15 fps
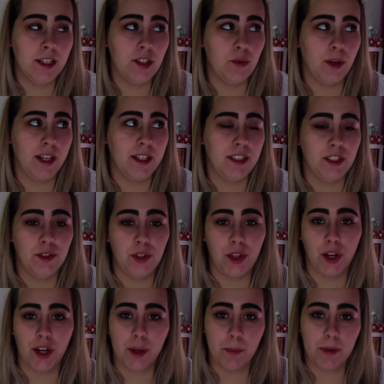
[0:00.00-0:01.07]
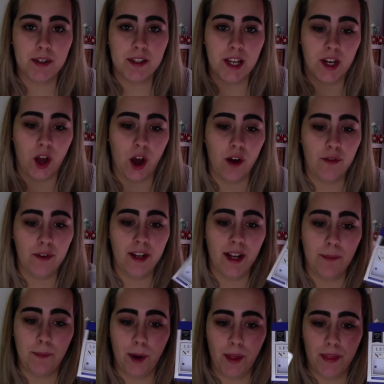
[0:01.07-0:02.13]
20 to 30% off, and
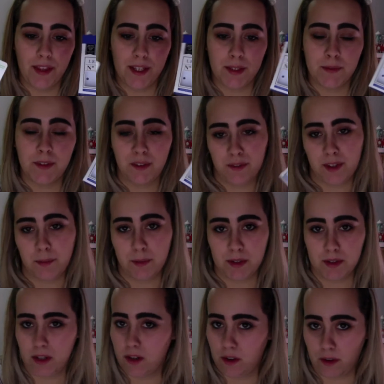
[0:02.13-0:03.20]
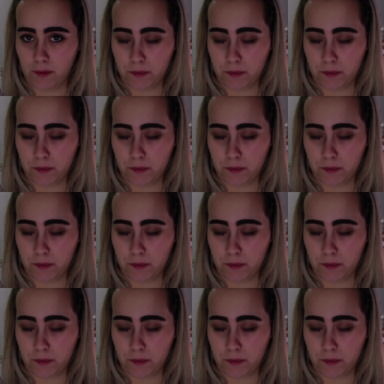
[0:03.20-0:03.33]
I bought this 50% off.